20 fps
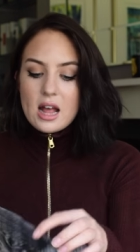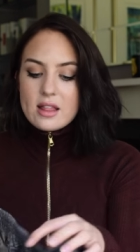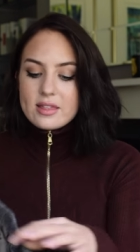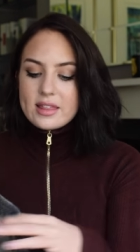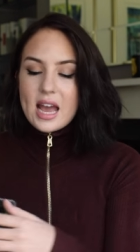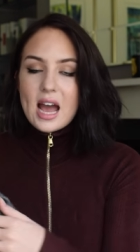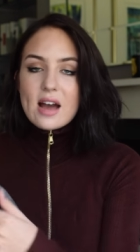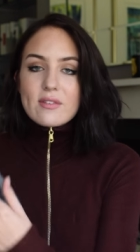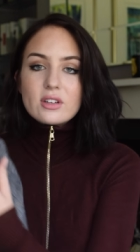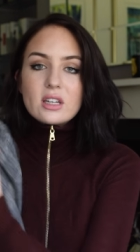
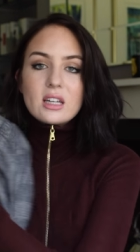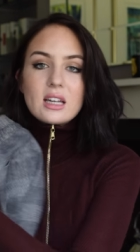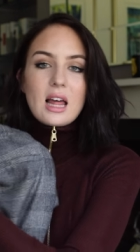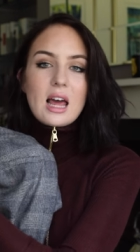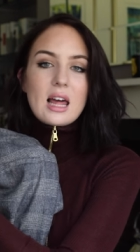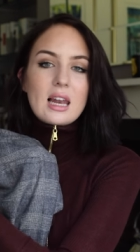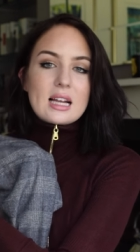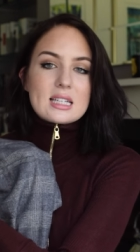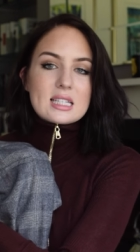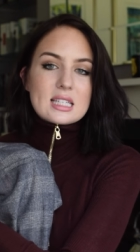They have an
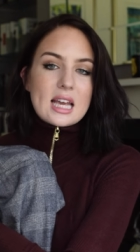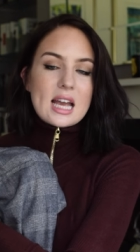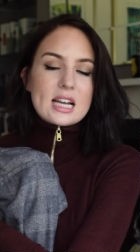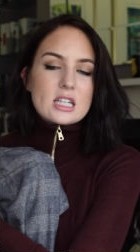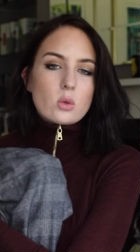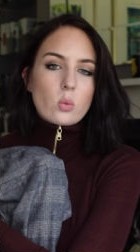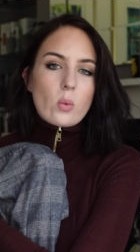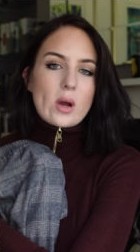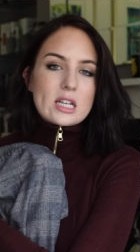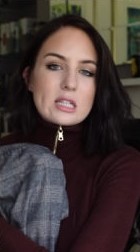
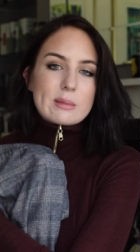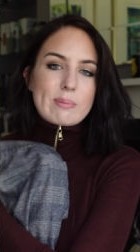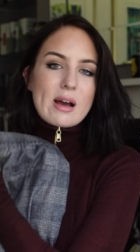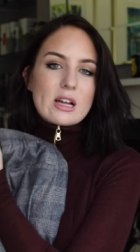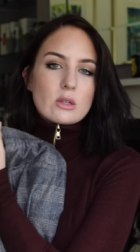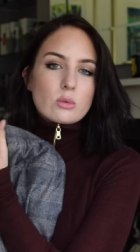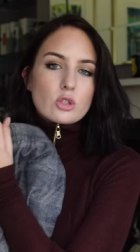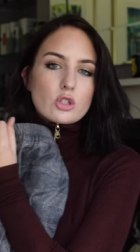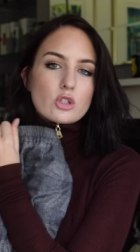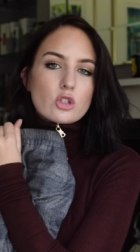elasticated
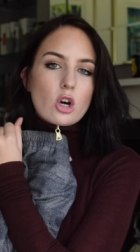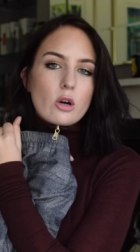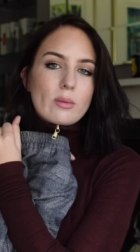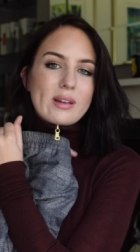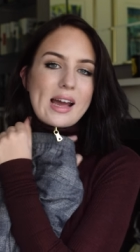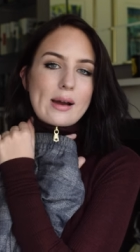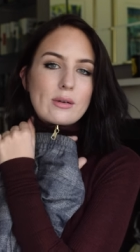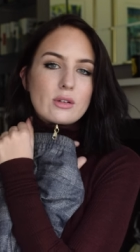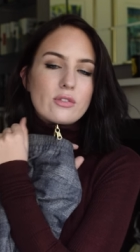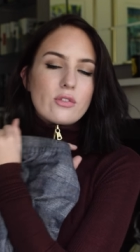waistband, which normally
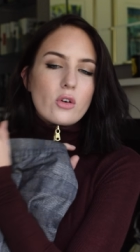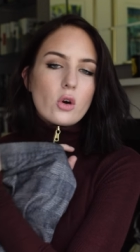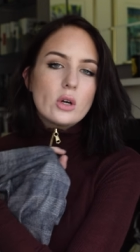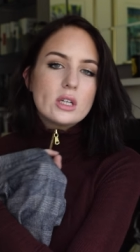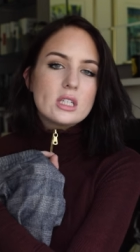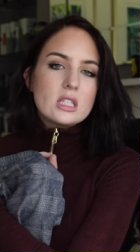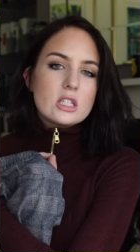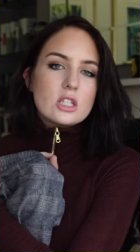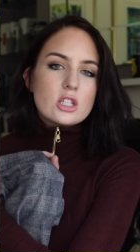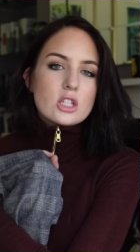I would
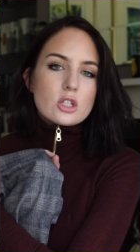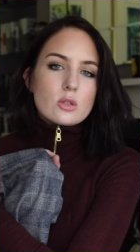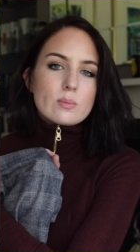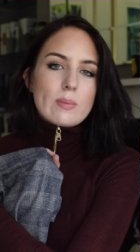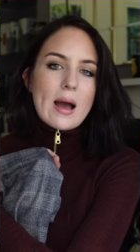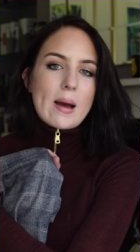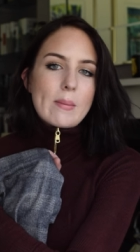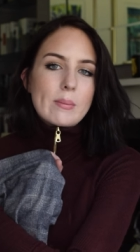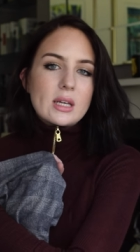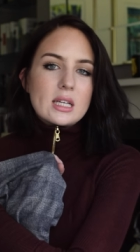avoid in a suit
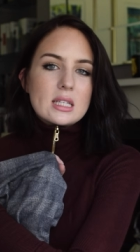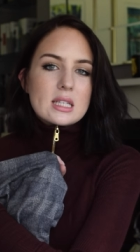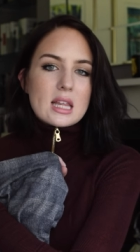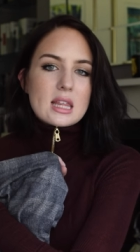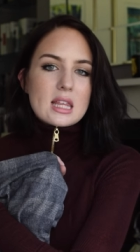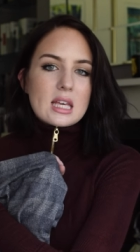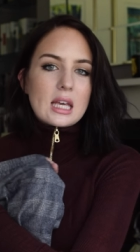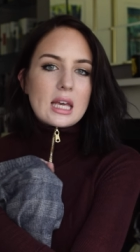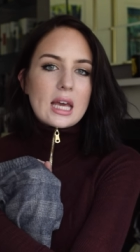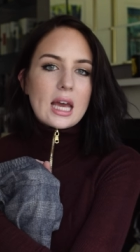pant because I
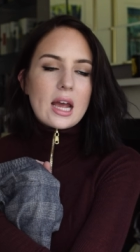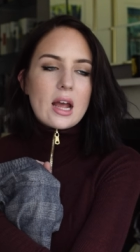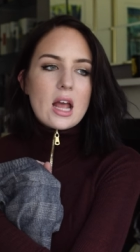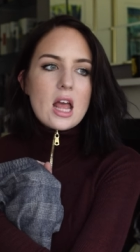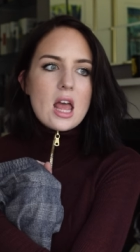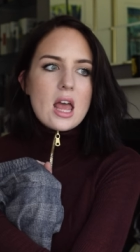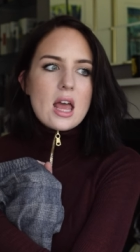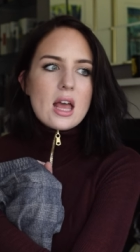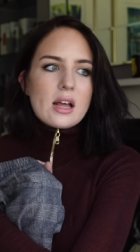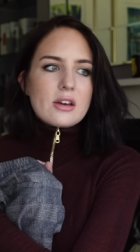think it
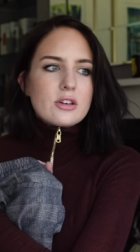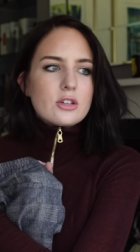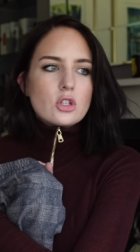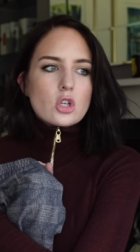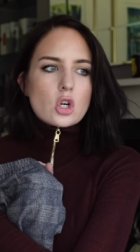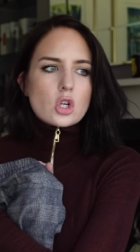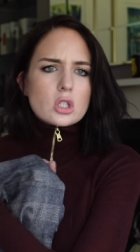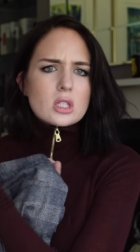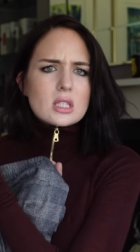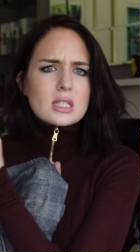
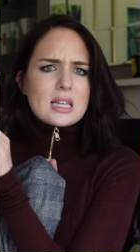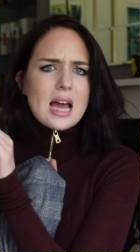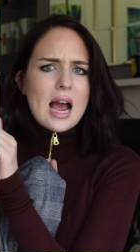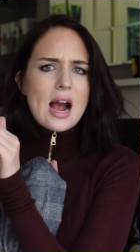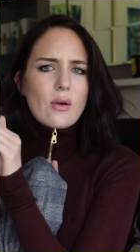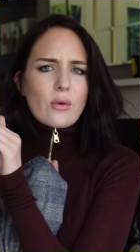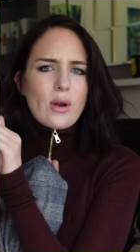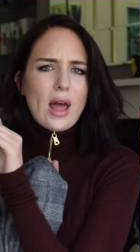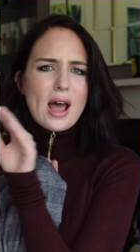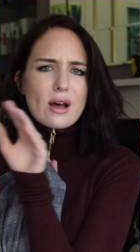dulls
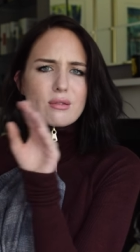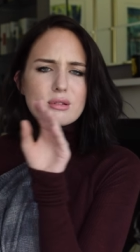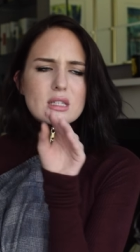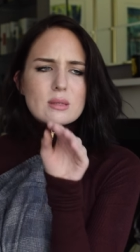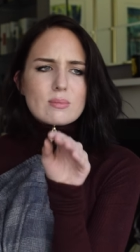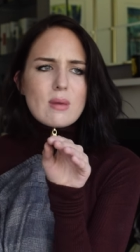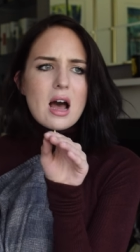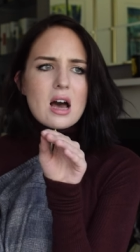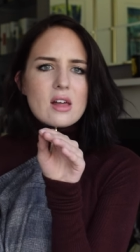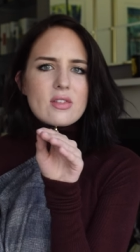down how
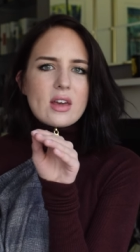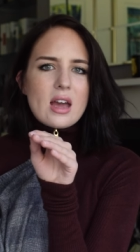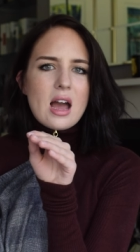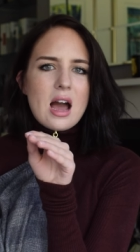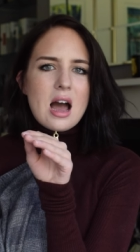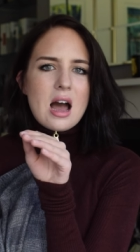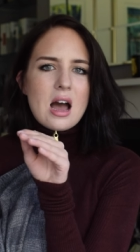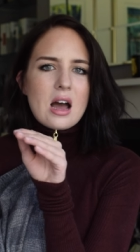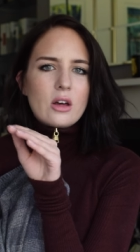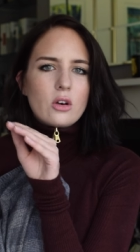smart they
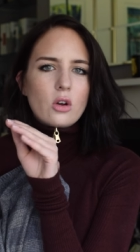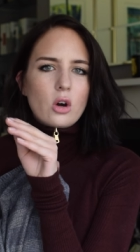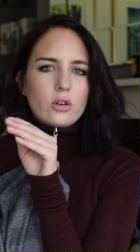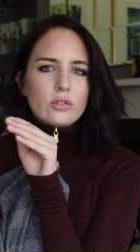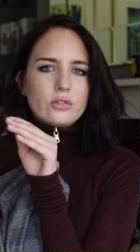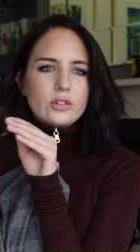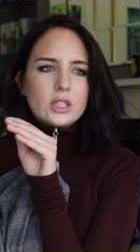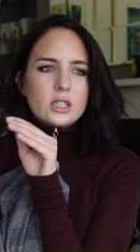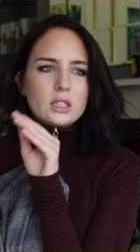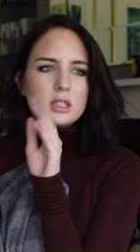are and
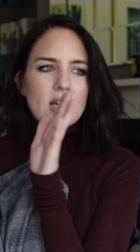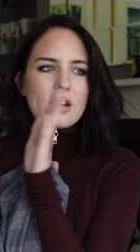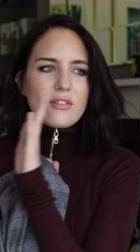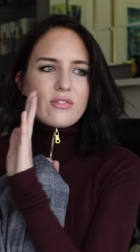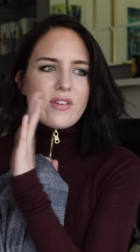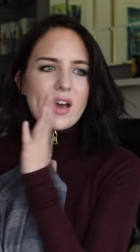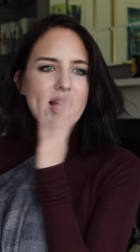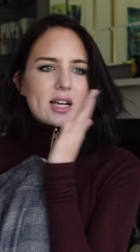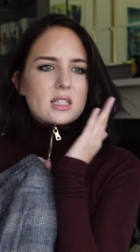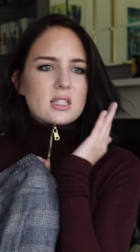often
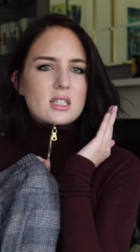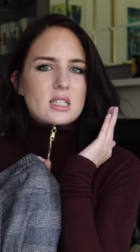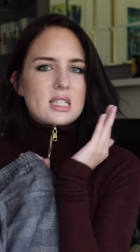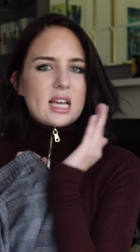affects the